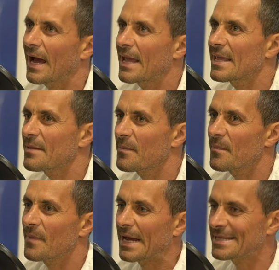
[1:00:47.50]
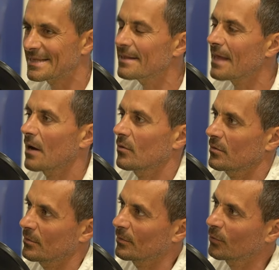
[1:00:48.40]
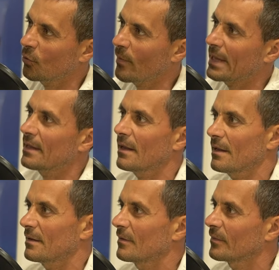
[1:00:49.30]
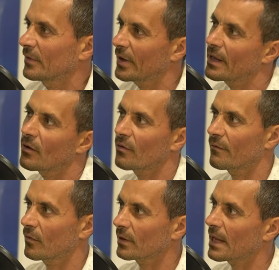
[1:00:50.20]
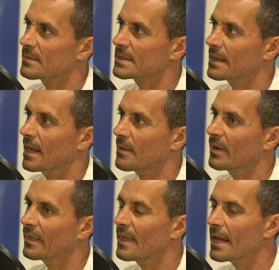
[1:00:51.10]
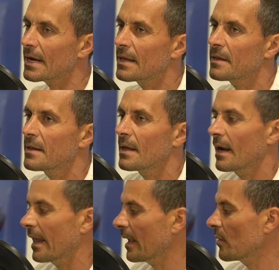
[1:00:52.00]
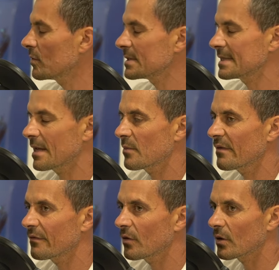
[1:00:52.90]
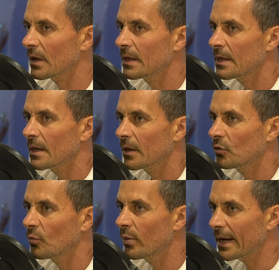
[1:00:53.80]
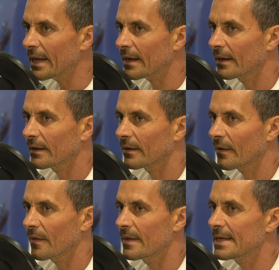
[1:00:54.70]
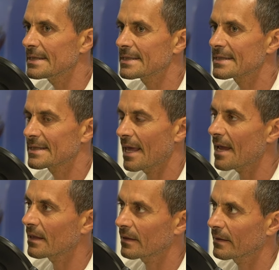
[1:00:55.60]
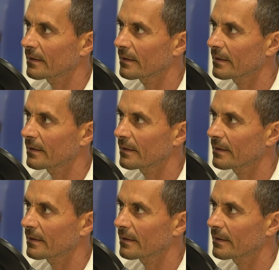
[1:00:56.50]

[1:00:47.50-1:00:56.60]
I, I sit down to meditate three or four times a day, but then, like I was saying before, to bring this state